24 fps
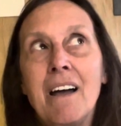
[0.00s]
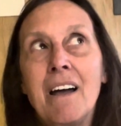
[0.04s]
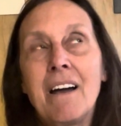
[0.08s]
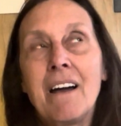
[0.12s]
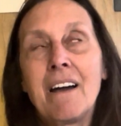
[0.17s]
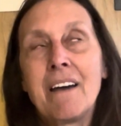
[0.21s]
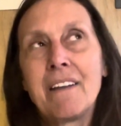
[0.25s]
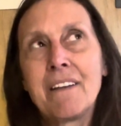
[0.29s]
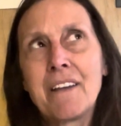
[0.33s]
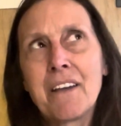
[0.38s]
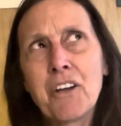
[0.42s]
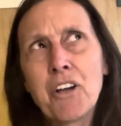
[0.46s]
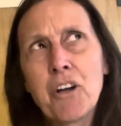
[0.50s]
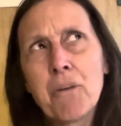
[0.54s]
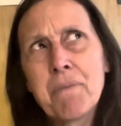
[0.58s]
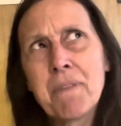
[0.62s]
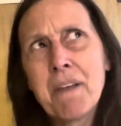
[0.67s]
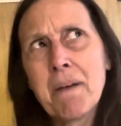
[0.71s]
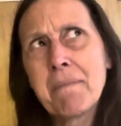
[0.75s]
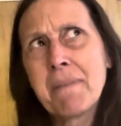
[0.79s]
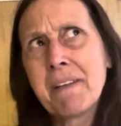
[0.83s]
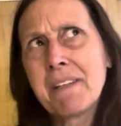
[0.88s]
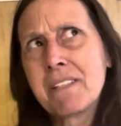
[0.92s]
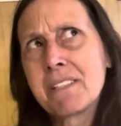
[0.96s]
And I hope
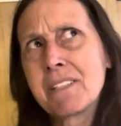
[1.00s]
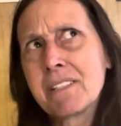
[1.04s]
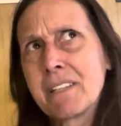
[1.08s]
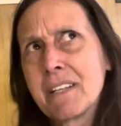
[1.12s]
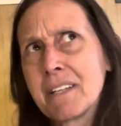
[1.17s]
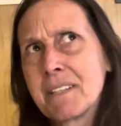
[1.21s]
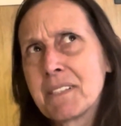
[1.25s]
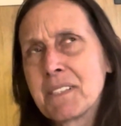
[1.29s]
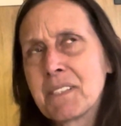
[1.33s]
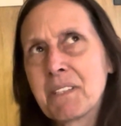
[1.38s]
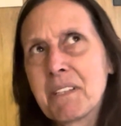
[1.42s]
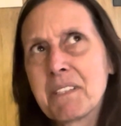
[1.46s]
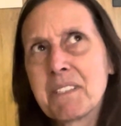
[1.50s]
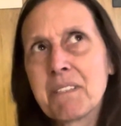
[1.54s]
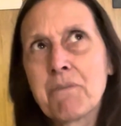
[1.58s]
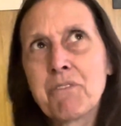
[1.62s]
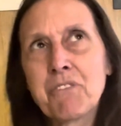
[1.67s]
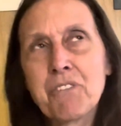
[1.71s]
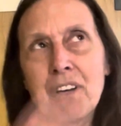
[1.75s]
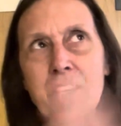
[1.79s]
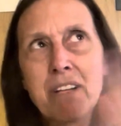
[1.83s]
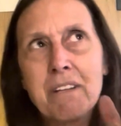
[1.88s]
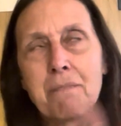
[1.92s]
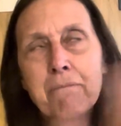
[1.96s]
that made sense, because I'm
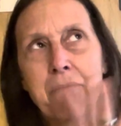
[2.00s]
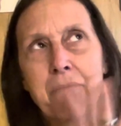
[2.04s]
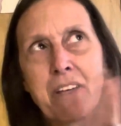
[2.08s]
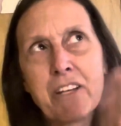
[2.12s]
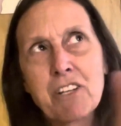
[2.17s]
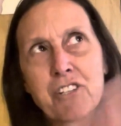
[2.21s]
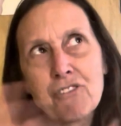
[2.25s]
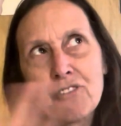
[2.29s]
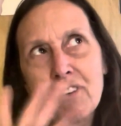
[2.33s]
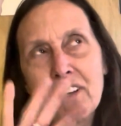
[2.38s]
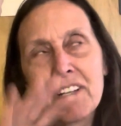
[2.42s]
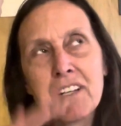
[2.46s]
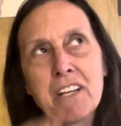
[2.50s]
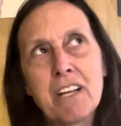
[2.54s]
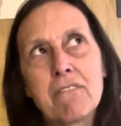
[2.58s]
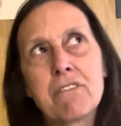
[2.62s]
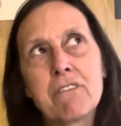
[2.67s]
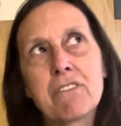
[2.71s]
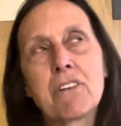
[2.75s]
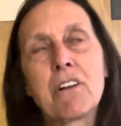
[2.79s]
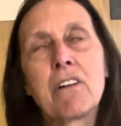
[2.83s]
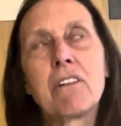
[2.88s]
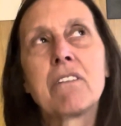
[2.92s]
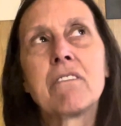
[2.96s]
trying to make sure I
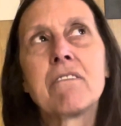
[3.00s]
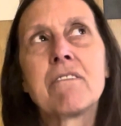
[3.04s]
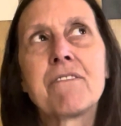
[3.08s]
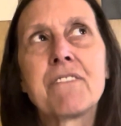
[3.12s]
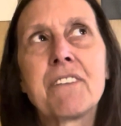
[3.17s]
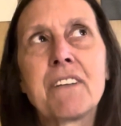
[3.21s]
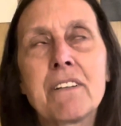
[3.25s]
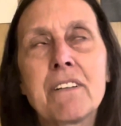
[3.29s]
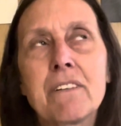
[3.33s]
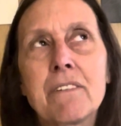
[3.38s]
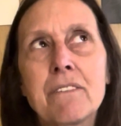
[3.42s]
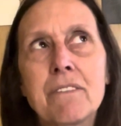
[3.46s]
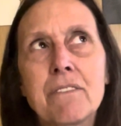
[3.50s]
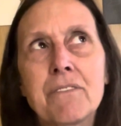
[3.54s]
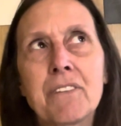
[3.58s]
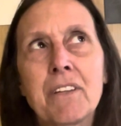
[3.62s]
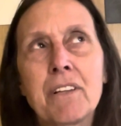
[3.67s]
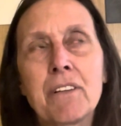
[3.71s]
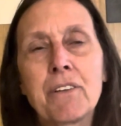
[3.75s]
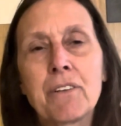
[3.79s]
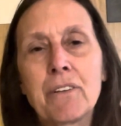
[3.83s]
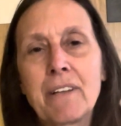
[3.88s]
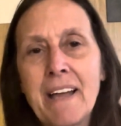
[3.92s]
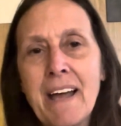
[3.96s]
covered all of the
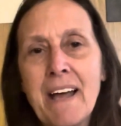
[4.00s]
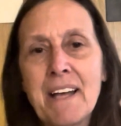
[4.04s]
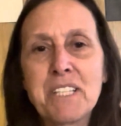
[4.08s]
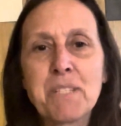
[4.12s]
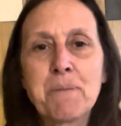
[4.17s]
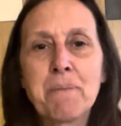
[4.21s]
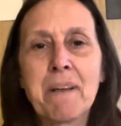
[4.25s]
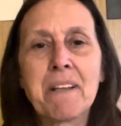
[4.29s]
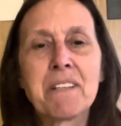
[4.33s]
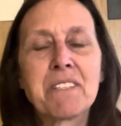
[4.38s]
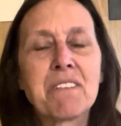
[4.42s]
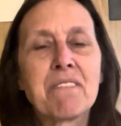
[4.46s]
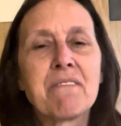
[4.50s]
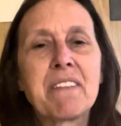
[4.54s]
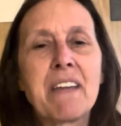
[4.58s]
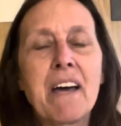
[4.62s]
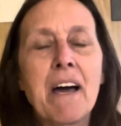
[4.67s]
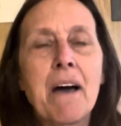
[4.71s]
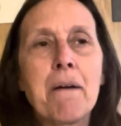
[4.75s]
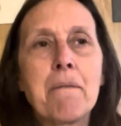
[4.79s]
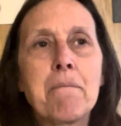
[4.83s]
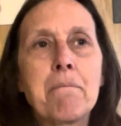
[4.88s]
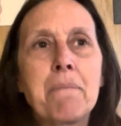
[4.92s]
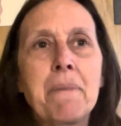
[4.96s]
little aspects of
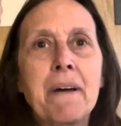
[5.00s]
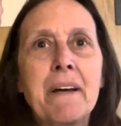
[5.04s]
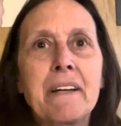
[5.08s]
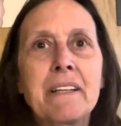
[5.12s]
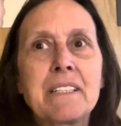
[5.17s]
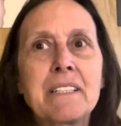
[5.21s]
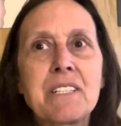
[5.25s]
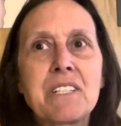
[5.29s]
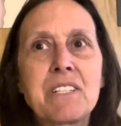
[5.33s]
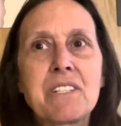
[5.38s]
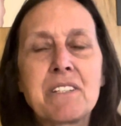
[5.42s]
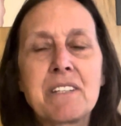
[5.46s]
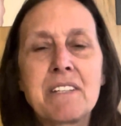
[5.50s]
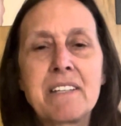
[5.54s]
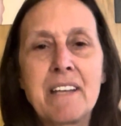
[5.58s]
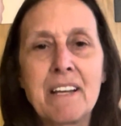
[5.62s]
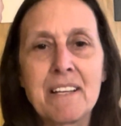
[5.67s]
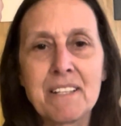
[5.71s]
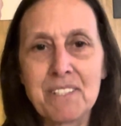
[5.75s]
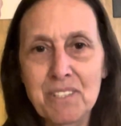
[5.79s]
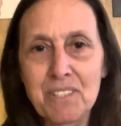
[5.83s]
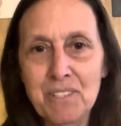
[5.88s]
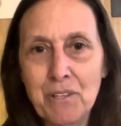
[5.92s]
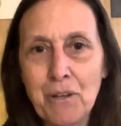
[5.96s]
that. But
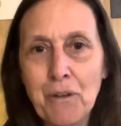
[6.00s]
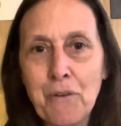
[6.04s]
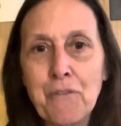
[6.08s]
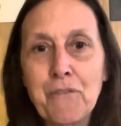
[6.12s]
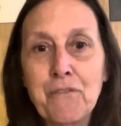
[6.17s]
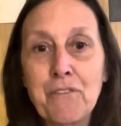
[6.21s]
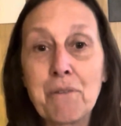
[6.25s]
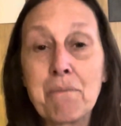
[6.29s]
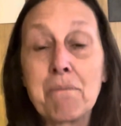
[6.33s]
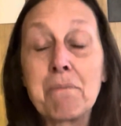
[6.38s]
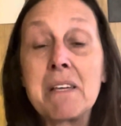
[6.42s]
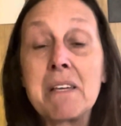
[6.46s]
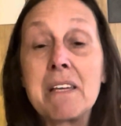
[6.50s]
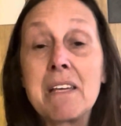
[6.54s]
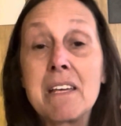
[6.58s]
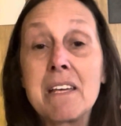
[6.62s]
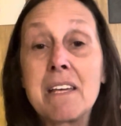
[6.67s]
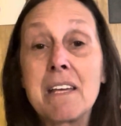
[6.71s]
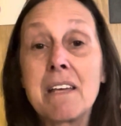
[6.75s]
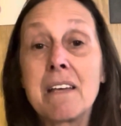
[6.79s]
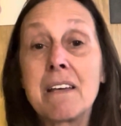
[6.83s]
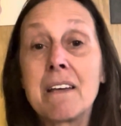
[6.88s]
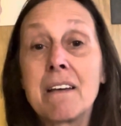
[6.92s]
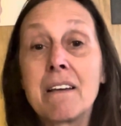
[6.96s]
yes, so for
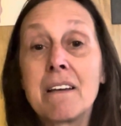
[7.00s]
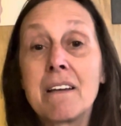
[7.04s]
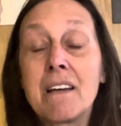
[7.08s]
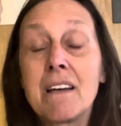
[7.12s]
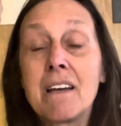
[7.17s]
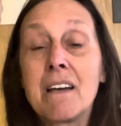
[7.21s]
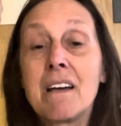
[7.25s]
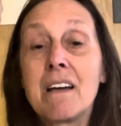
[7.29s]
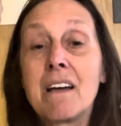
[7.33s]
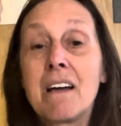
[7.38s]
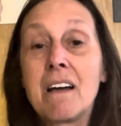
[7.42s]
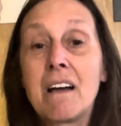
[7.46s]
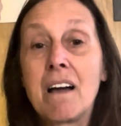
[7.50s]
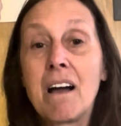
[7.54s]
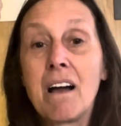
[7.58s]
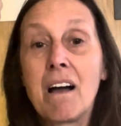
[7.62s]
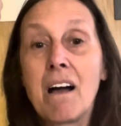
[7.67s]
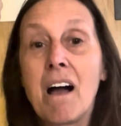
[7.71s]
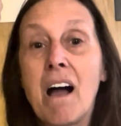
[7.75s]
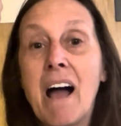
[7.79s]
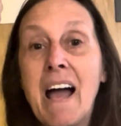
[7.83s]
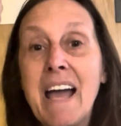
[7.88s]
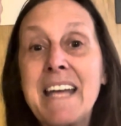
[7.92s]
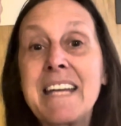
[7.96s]
me,
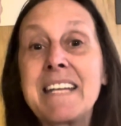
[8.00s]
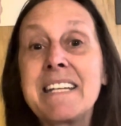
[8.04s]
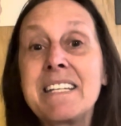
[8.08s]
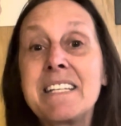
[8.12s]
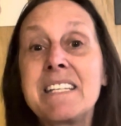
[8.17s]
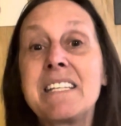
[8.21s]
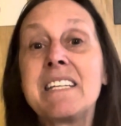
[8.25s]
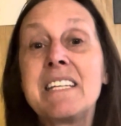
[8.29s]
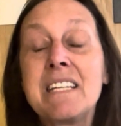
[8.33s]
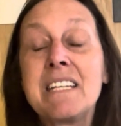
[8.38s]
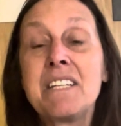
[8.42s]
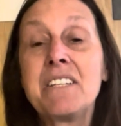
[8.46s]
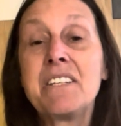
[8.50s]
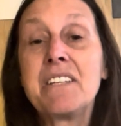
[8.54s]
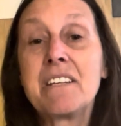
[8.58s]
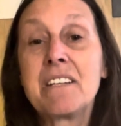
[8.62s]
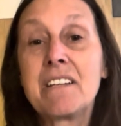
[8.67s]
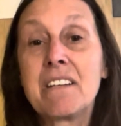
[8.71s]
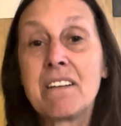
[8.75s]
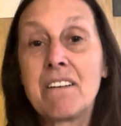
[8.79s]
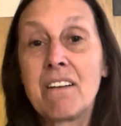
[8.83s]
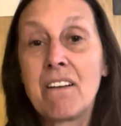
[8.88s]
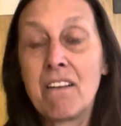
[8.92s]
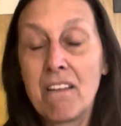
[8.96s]
I need
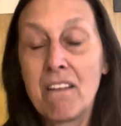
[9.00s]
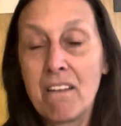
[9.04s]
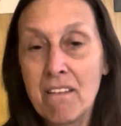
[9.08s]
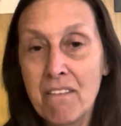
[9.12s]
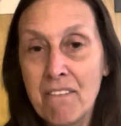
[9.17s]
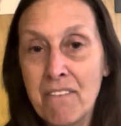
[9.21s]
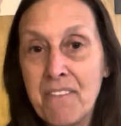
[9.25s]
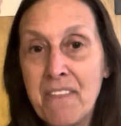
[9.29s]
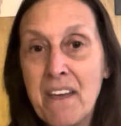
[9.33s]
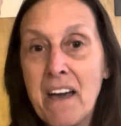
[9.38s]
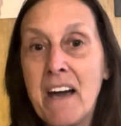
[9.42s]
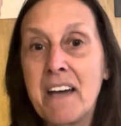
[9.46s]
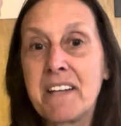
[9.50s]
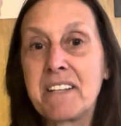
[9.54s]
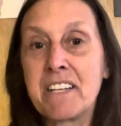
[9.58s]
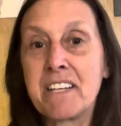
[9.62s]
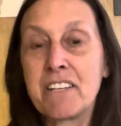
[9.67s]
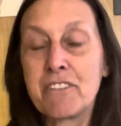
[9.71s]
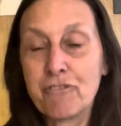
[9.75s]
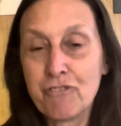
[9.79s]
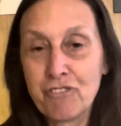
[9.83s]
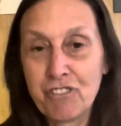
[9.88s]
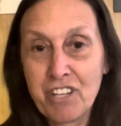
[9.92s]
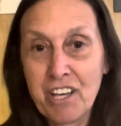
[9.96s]
that
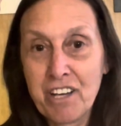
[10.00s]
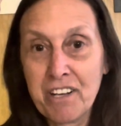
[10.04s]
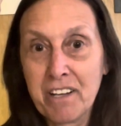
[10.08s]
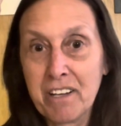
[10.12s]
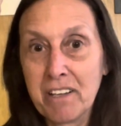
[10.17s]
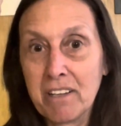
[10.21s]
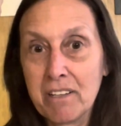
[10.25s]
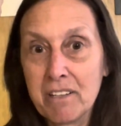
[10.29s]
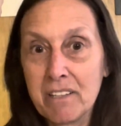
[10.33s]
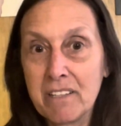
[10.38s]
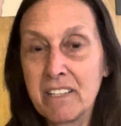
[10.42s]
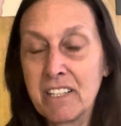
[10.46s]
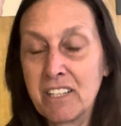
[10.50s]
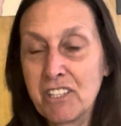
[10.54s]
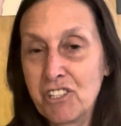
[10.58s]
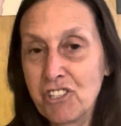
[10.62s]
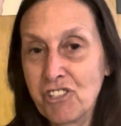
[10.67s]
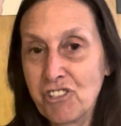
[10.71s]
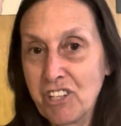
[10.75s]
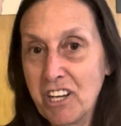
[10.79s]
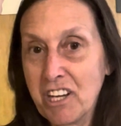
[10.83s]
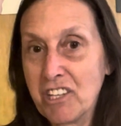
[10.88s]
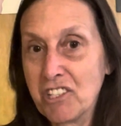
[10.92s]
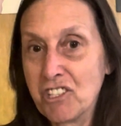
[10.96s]
energetic
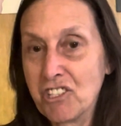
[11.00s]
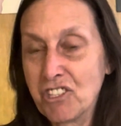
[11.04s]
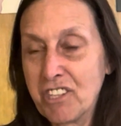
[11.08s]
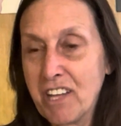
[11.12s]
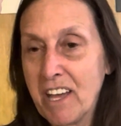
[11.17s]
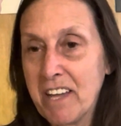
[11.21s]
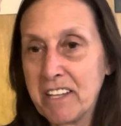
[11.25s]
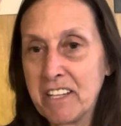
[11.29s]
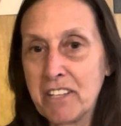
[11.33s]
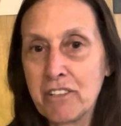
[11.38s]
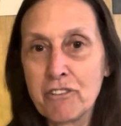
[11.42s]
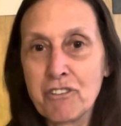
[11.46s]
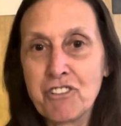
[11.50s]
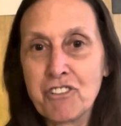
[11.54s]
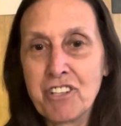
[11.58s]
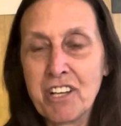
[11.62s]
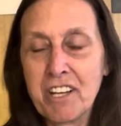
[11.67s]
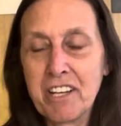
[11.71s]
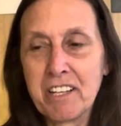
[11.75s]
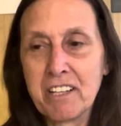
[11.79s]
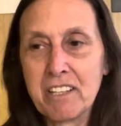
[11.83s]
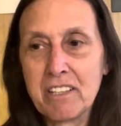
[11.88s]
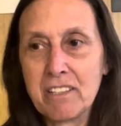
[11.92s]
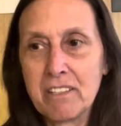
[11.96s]
exchange, that
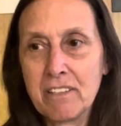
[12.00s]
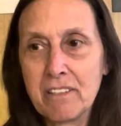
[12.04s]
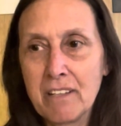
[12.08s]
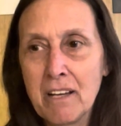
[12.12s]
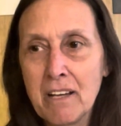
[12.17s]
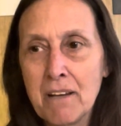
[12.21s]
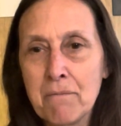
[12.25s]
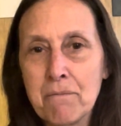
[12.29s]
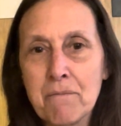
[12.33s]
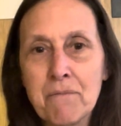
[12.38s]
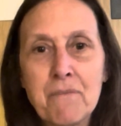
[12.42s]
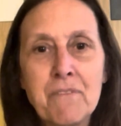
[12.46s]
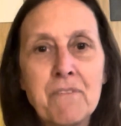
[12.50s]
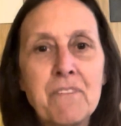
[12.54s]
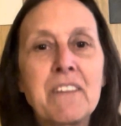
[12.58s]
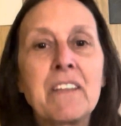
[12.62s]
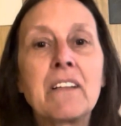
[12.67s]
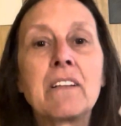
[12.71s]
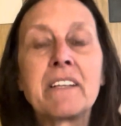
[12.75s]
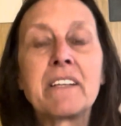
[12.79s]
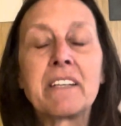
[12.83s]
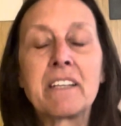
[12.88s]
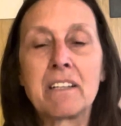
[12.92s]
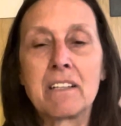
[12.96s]
energetic
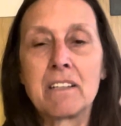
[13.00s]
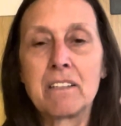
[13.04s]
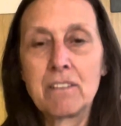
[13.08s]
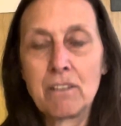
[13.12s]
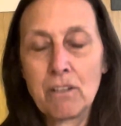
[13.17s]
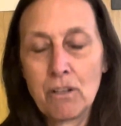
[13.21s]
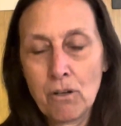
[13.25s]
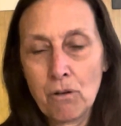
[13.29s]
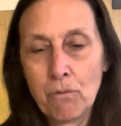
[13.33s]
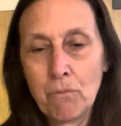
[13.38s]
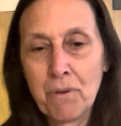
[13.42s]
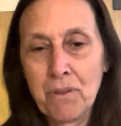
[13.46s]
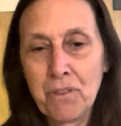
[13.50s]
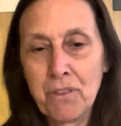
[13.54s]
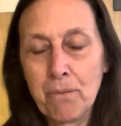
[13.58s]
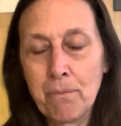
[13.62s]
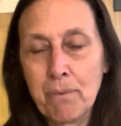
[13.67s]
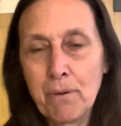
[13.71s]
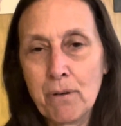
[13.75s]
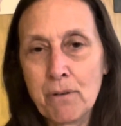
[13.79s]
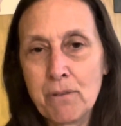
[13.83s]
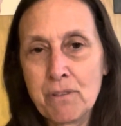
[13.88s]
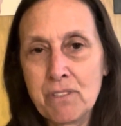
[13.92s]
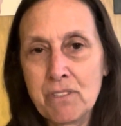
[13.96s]
feeling with the
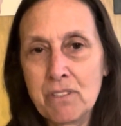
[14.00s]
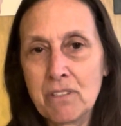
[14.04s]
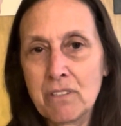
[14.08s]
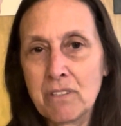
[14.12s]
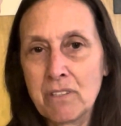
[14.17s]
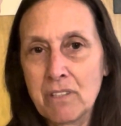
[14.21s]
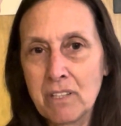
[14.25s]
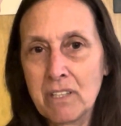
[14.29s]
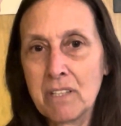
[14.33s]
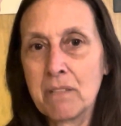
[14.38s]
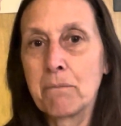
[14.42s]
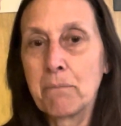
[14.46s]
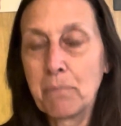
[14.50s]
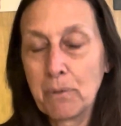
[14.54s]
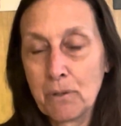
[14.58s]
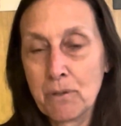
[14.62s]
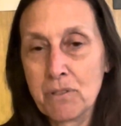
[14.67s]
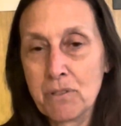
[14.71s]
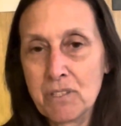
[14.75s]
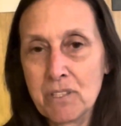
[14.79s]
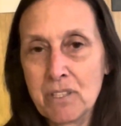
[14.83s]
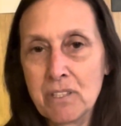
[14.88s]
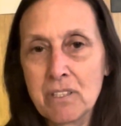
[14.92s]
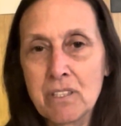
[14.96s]
person in
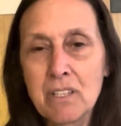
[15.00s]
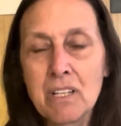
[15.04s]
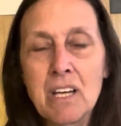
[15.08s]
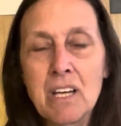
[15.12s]
person